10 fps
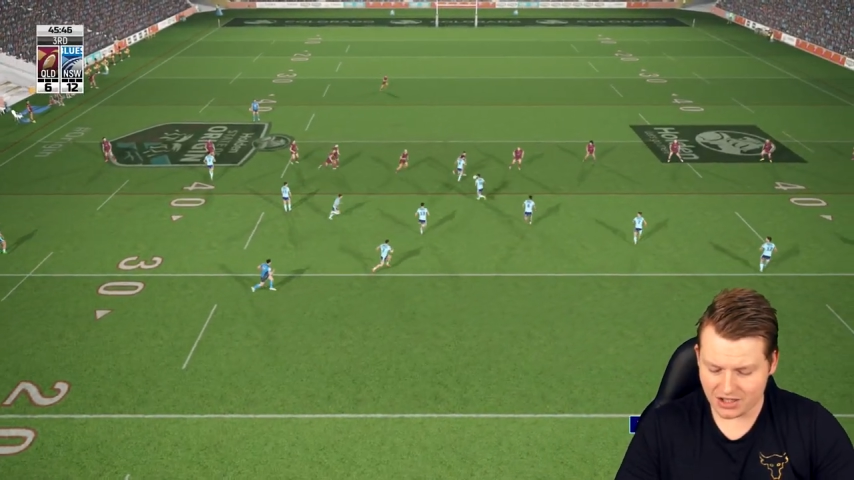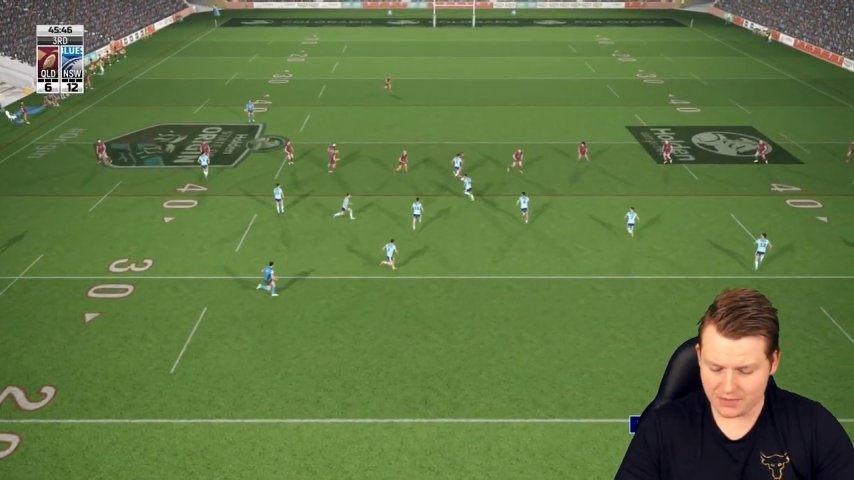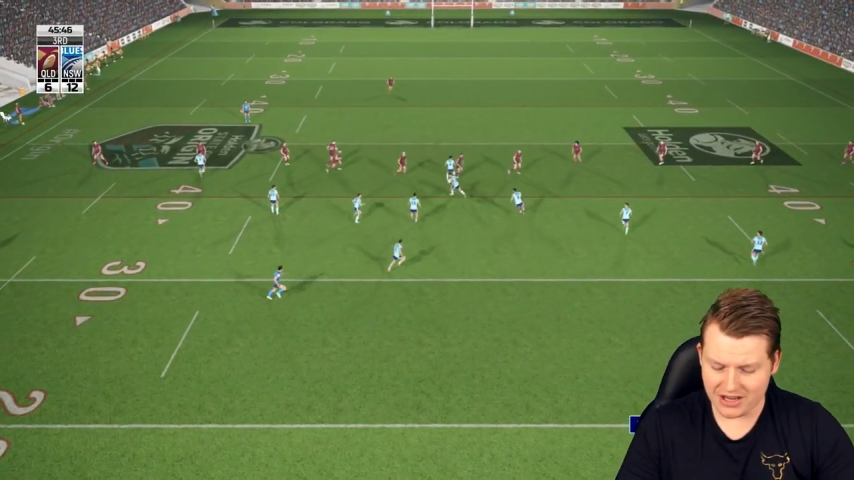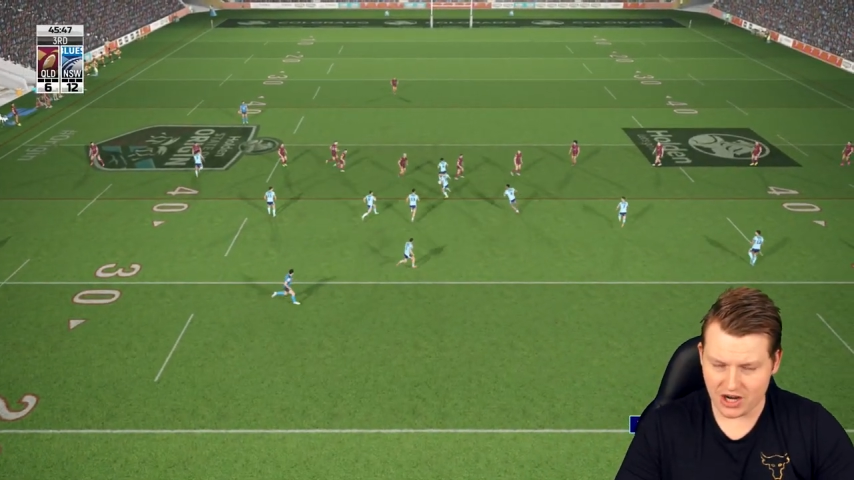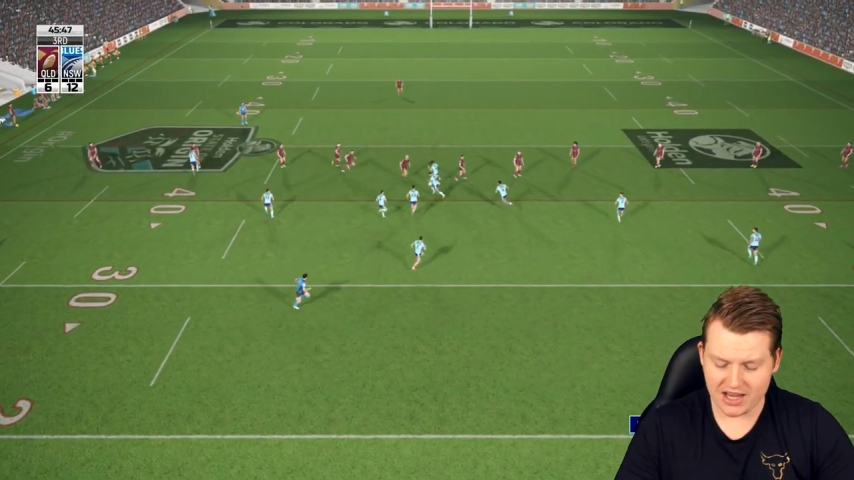sort
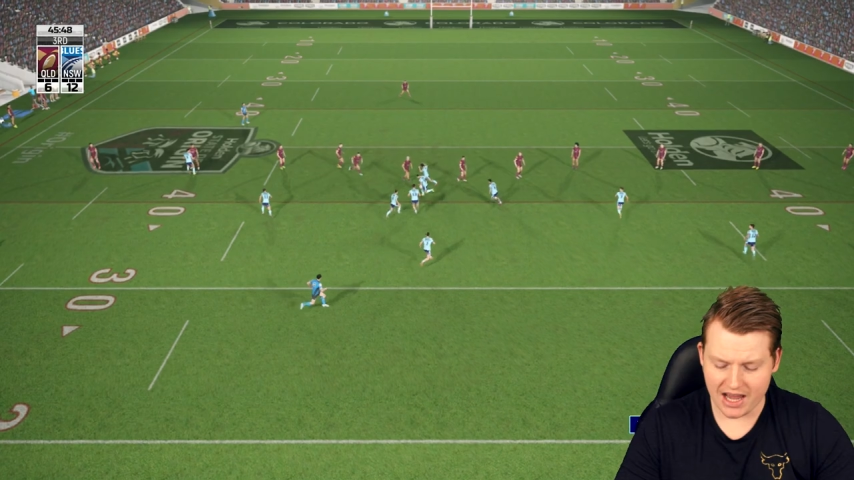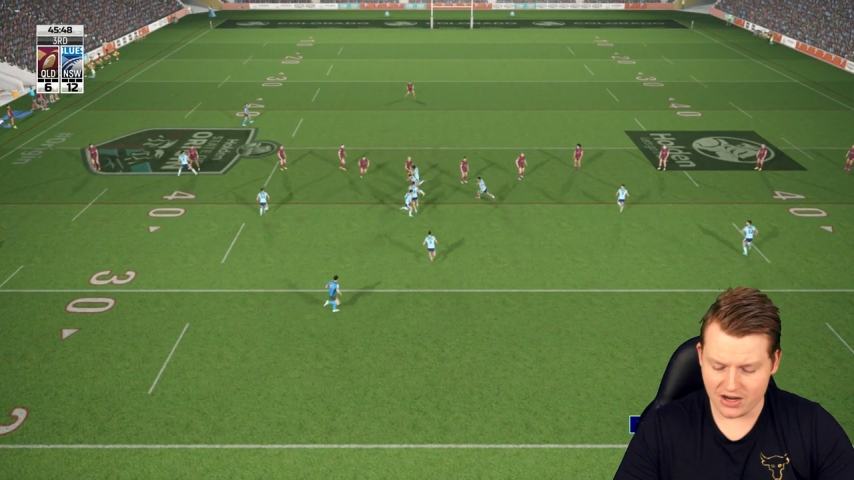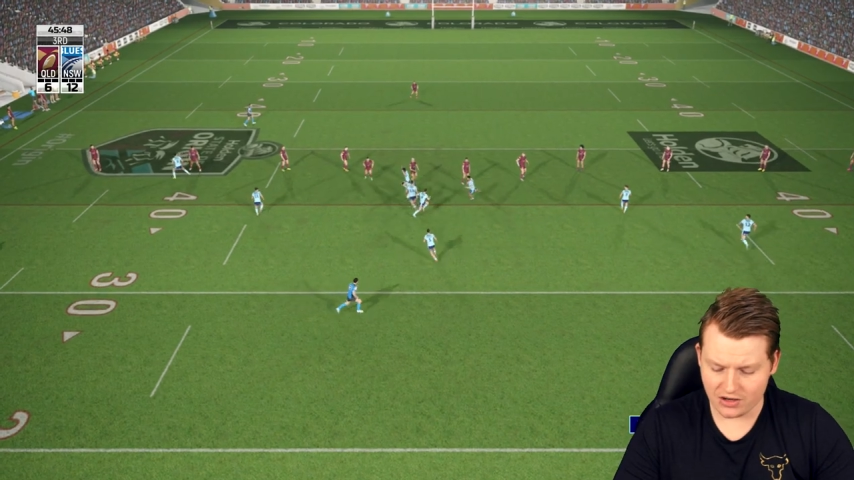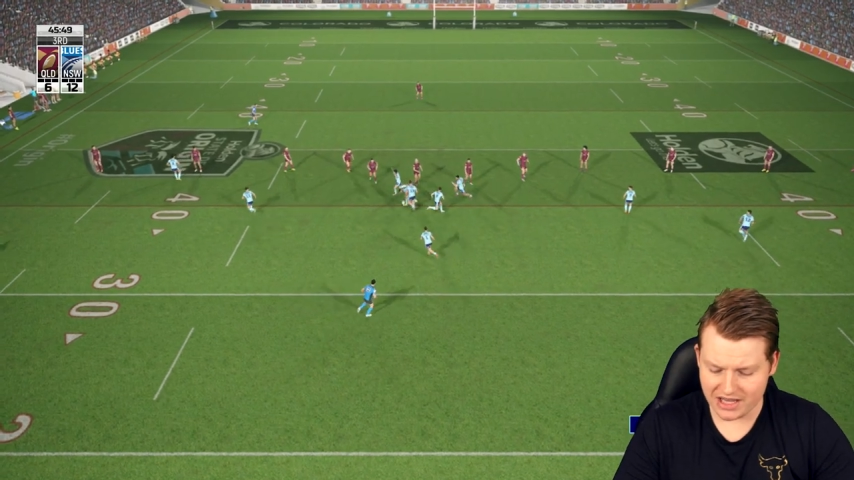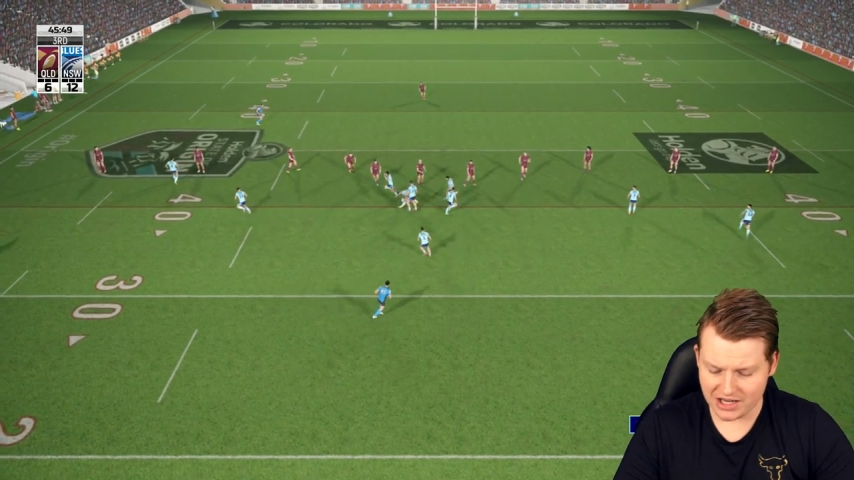of been
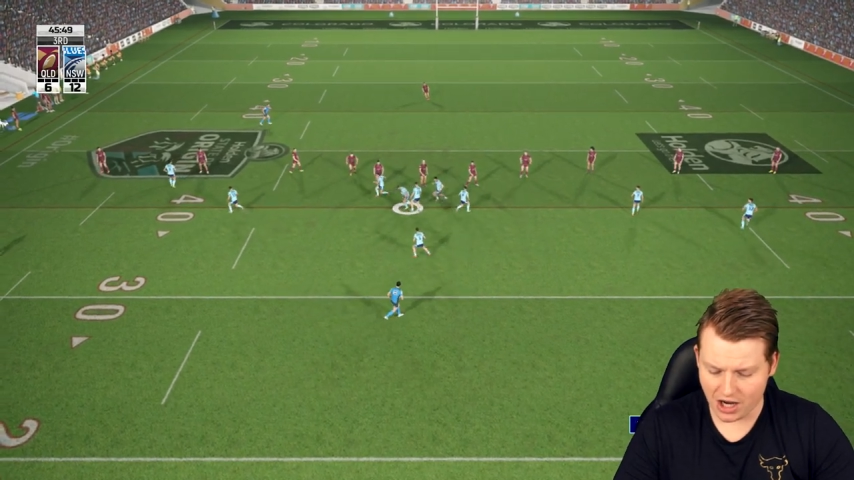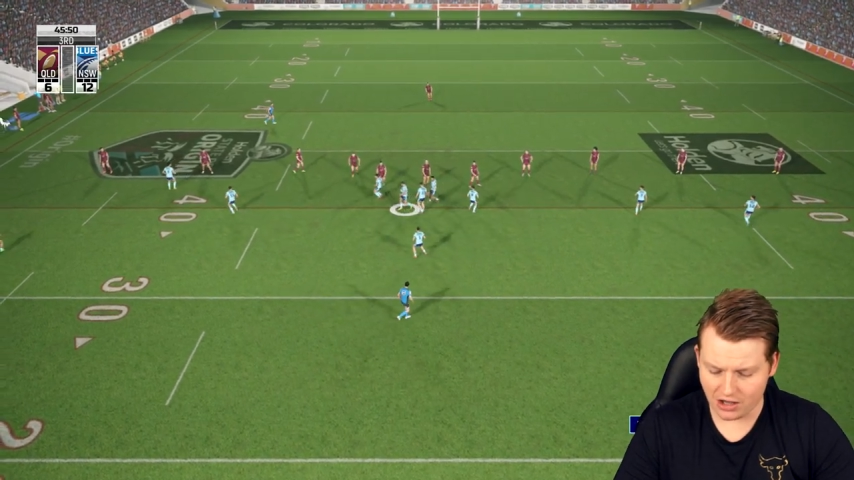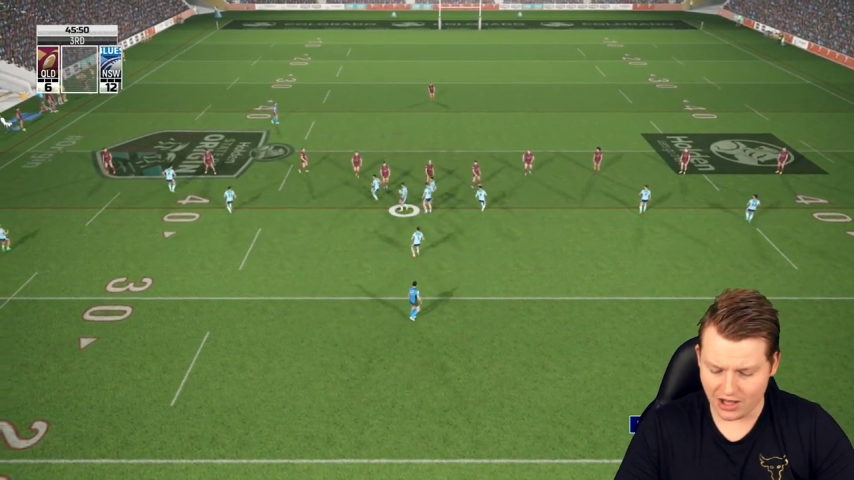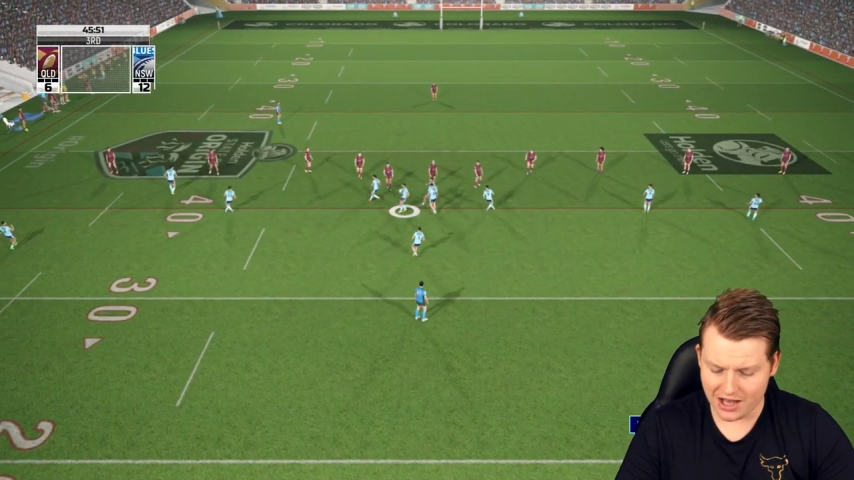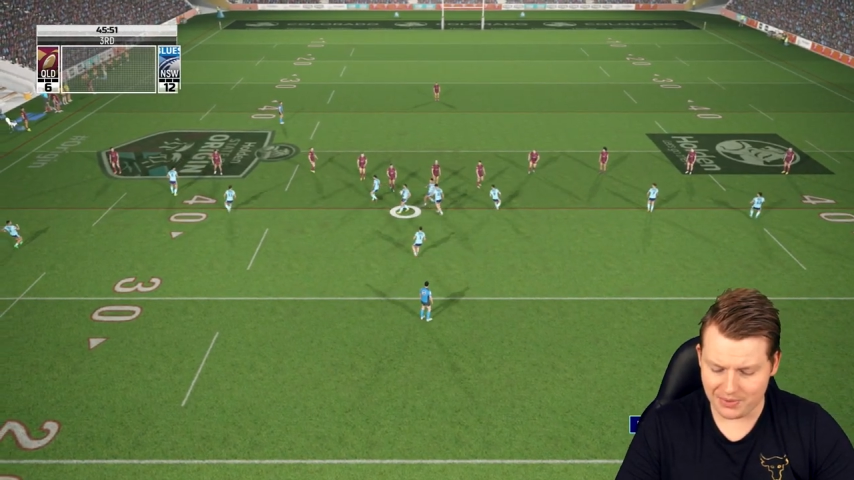okay on their
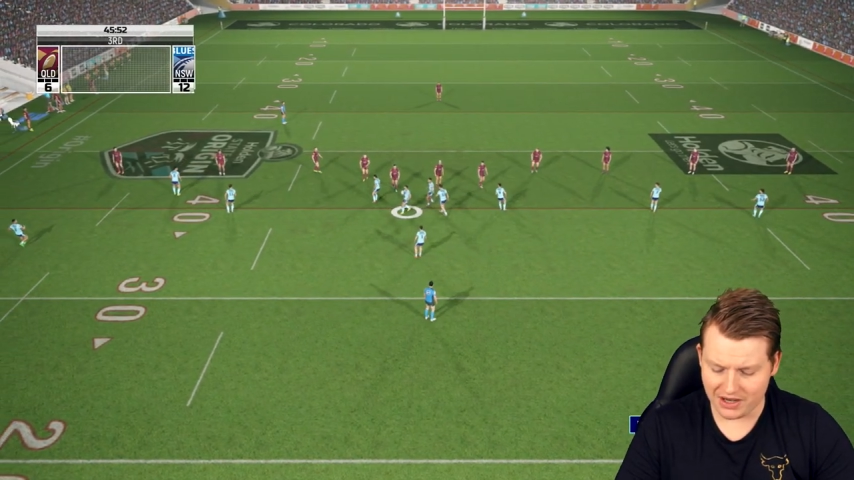goal line,